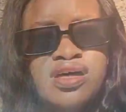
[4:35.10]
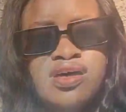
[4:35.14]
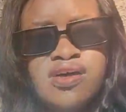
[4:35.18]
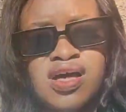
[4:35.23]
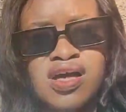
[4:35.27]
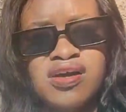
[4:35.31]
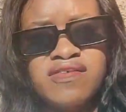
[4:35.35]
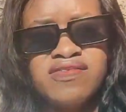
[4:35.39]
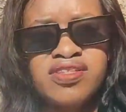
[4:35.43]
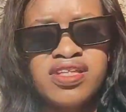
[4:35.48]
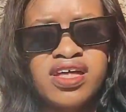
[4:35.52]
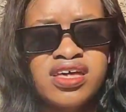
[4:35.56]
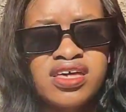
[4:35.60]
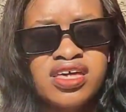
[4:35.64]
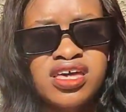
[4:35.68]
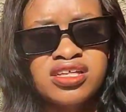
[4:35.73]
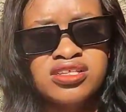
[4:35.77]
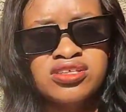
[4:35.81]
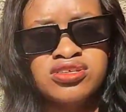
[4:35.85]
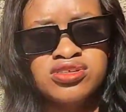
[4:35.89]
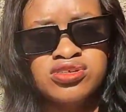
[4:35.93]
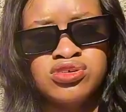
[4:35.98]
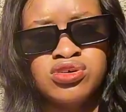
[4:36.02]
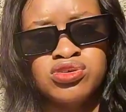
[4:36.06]
Now after
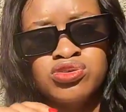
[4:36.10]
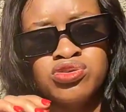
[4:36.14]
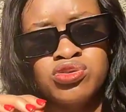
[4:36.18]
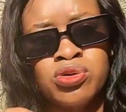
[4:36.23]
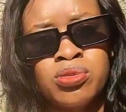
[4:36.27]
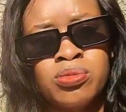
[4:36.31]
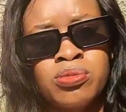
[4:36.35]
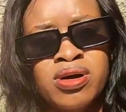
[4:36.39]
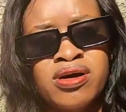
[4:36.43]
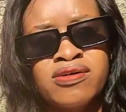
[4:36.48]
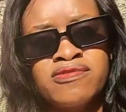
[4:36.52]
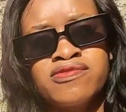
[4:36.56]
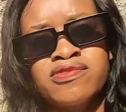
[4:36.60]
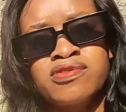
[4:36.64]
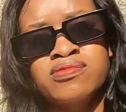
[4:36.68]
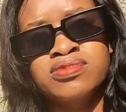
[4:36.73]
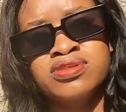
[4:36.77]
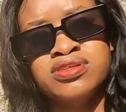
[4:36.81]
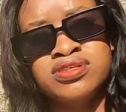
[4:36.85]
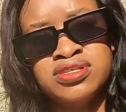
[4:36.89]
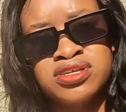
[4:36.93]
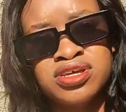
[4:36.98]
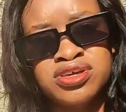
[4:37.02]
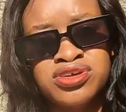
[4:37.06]
getting your number from
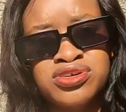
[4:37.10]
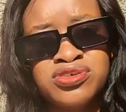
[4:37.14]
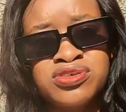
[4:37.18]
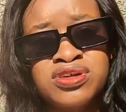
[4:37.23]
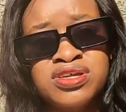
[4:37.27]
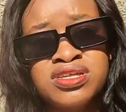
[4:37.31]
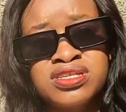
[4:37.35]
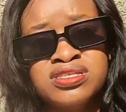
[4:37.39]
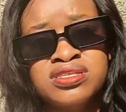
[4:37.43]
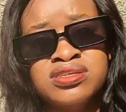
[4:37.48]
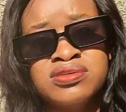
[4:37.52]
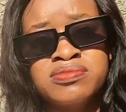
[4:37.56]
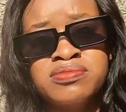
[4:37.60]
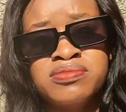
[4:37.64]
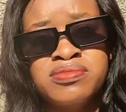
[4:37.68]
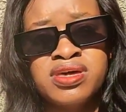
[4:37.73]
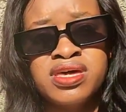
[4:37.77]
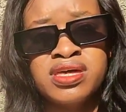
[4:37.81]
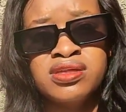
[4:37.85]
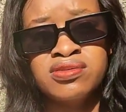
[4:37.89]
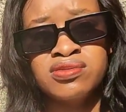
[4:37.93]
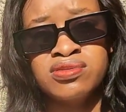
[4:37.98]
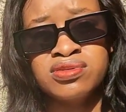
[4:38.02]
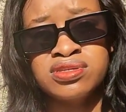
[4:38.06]
the security
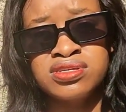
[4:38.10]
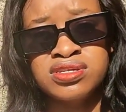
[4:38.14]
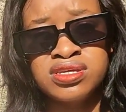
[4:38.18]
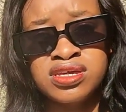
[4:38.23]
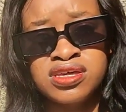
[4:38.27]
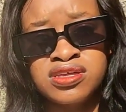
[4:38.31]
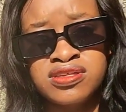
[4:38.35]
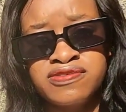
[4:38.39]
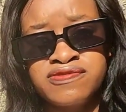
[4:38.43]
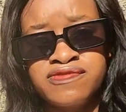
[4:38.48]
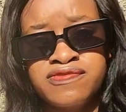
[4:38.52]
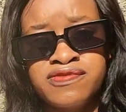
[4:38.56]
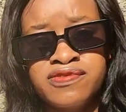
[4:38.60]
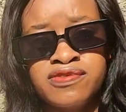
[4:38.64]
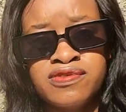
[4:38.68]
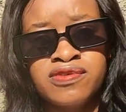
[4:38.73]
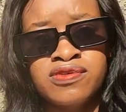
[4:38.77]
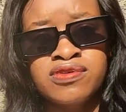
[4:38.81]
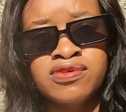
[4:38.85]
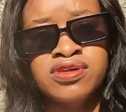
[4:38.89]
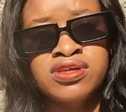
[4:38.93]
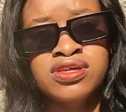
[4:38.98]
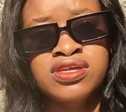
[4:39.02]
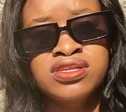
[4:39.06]
men on the 8th
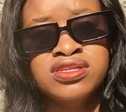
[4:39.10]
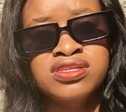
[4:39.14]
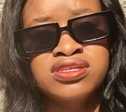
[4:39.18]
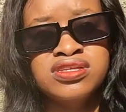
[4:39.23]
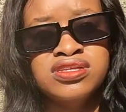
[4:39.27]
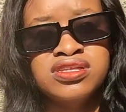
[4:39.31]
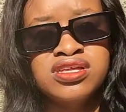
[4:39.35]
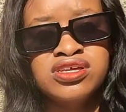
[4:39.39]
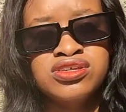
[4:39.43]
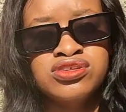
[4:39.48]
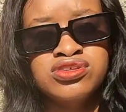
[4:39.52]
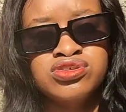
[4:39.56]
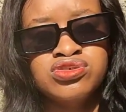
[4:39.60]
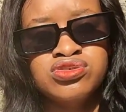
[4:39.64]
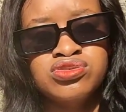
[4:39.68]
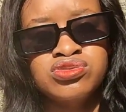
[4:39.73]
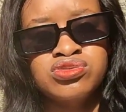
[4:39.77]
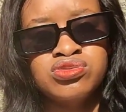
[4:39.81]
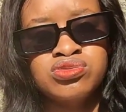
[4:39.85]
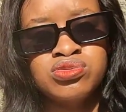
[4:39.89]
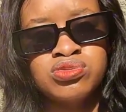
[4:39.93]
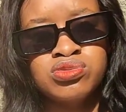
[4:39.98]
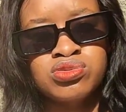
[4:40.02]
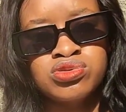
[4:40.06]
floor, the next thing
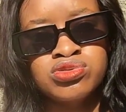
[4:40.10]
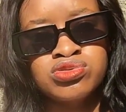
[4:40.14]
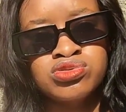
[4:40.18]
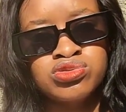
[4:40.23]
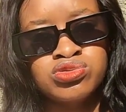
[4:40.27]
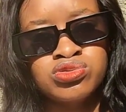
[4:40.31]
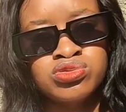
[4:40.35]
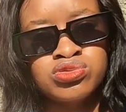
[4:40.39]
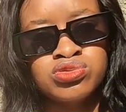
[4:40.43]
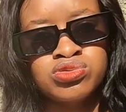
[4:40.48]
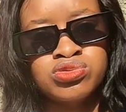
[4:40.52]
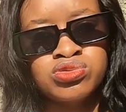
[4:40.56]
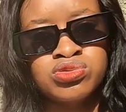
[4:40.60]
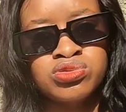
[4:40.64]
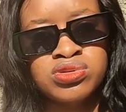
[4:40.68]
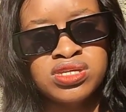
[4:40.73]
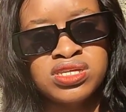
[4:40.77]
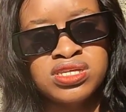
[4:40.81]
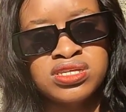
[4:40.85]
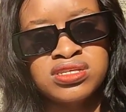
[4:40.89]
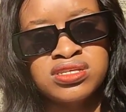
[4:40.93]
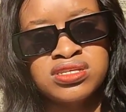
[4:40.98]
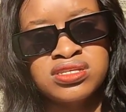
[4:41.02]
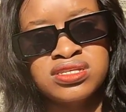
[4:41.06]
you want to do
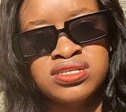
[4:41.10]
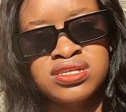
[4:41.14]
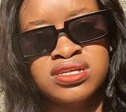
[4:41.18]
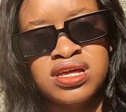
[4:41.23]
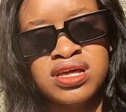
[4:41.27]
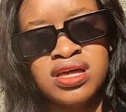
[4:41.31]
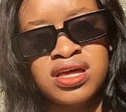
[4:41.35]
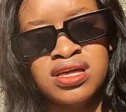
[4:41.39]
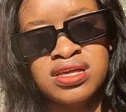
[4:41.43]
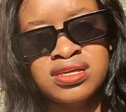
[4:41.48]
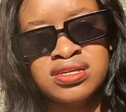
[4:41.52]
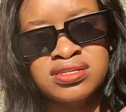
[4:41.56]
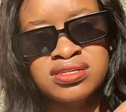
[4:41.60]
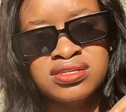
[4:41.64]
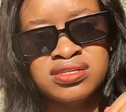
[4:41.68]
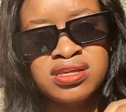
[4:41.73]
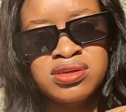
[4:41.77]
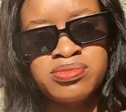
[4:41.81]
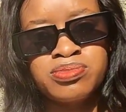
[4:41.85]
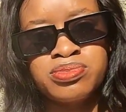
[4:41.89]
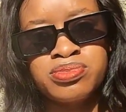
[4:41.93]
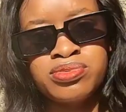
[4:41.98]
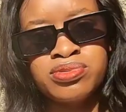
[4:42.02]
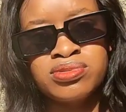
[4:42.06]
is
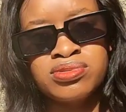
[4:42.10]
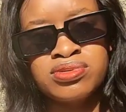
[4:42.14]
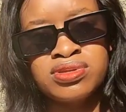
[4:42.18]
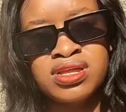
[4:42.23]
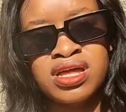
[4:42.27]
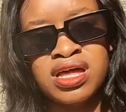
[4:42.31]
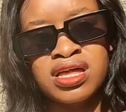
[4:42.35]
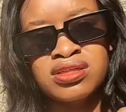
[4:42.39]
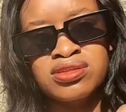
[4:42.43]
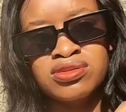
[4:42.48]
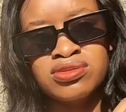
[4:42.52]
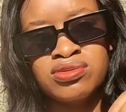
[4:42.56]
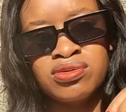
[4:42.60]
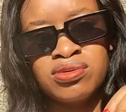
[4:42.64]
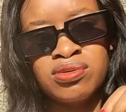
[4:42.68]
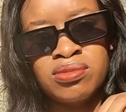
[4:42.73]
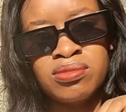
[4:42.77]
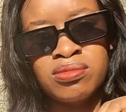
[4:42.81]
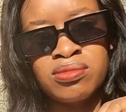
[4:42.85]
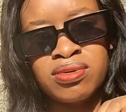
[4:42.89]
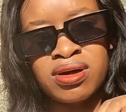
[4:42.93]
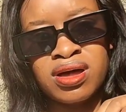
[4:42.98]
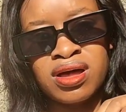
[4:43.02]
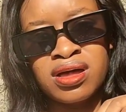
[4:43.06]
staple that
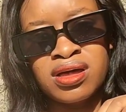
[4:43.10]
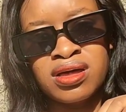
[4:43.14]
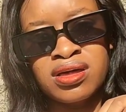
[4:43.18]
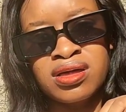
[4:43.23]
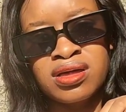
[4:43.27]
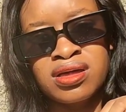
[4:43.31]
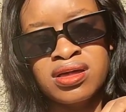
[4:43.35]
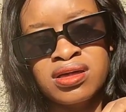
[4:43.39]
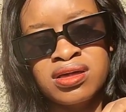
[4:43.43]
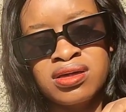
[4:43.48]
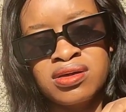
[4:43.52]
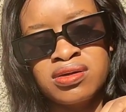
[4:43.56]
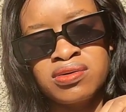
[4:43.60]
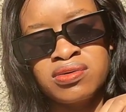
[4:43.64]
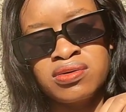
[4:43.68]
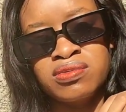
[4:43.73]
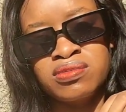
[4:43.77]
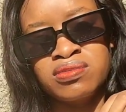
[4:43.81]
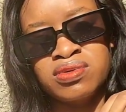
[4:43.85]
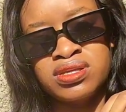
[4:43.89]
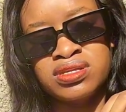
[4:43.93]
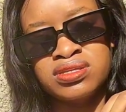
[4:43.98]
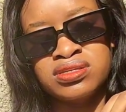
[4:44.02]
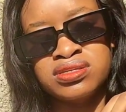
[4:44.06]
number
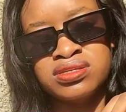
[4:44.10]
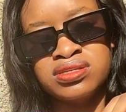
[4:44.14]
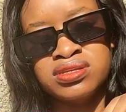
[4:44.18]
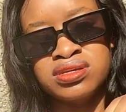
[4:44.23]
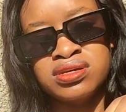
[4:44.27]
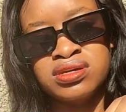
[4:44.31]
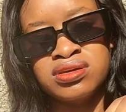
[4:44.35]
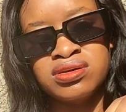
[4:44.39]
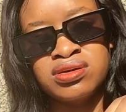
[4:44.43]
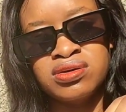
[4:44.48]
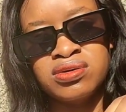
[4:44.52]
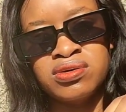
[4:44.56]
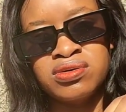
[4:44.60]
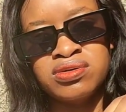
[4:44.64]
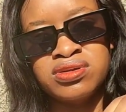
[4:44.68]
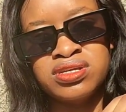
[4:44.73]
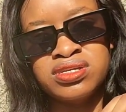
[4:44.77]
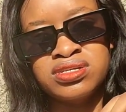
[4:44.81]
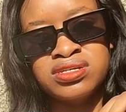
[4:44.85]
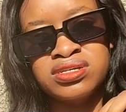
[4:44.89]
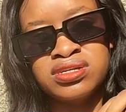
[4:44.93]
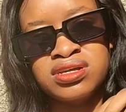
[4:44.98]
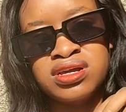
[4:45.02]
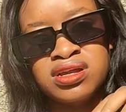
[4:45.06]
with the
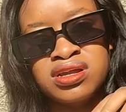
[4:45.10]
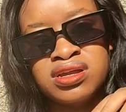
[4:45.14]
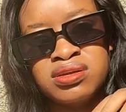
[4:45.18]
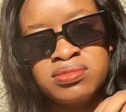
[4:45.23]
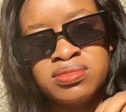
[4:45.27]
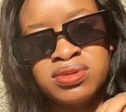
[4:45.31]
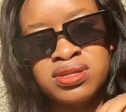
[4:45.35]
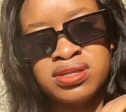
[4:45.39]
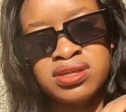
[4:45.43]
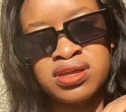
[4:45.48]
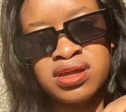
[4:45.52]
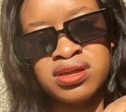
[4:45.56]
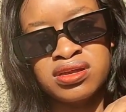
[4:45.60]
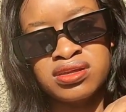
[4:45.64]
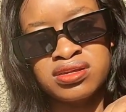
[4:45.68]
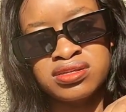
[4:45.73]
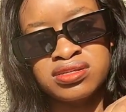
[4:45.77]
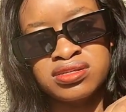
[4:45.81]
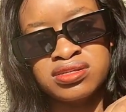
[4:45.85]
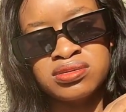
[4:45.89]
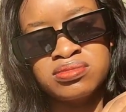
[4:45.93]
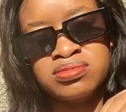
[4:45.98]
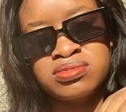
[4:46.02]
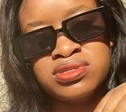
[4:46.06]
original remitter
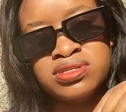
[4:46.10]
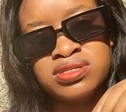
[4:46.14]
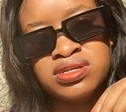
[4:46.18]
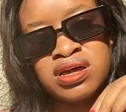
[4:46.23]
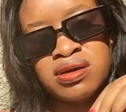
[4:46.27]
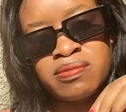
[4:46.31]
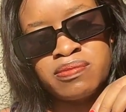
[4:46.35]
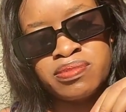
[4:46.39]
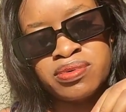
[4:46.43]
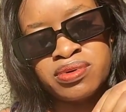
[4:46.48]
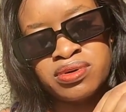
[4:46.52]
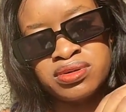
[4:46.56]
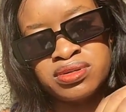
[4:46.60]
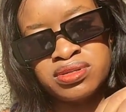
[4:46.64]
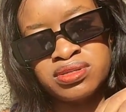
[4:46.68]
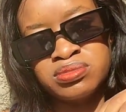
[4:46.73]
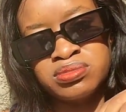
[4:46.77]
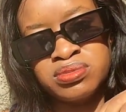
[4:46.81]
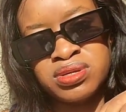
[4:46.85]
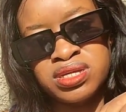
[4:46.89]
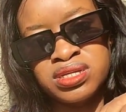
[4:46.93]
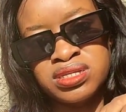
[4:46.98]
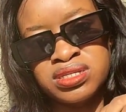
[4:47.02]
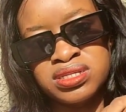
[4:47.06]
receipt, the
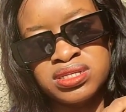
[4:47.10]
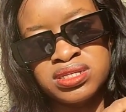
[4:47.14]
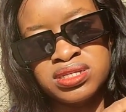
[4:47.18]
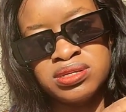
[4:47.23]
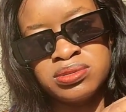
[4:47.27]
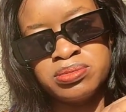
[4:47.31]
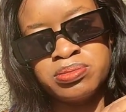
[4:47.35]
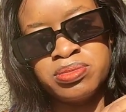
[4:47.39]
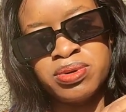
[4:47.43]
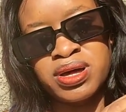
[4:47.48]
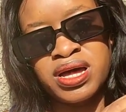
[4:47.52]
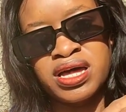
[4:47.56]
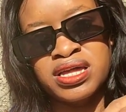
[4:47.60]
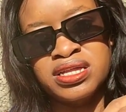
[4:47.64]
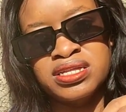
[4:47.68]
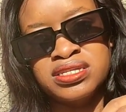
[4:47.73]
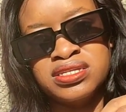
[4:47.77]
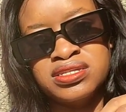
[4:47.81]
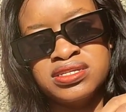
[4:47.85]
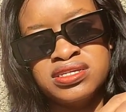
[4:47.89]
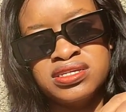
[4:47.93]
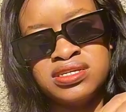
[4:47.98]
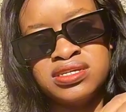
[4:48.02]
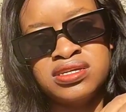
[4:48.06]
appointment slip,
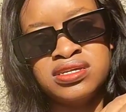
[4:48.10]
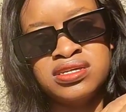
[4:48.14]
and